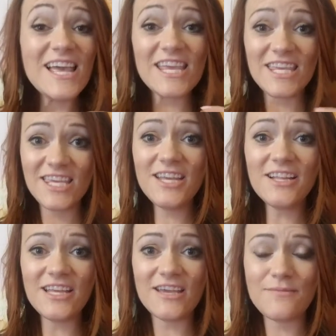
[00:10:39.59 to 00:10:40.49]

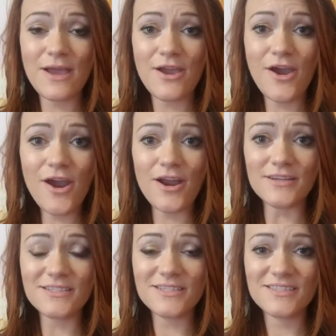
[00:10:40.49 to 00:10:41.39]
healing in my
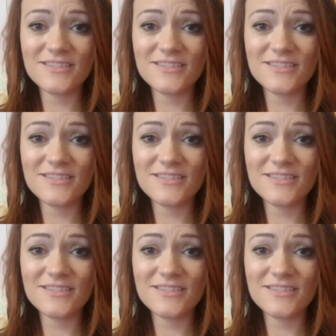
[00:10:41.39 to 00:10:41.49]
heart.